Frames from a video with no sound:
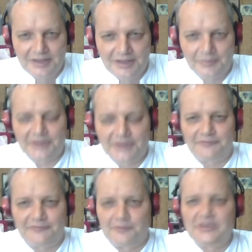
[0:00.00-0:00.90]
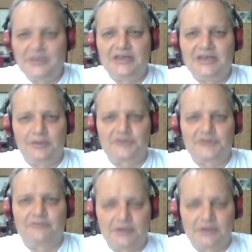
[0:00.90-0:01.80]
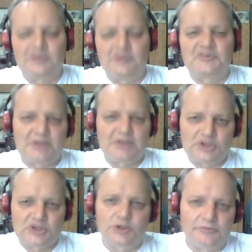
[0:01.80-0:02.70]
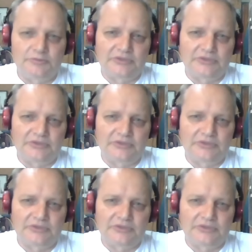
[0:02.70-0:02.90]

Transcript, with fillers: but for me it was a very special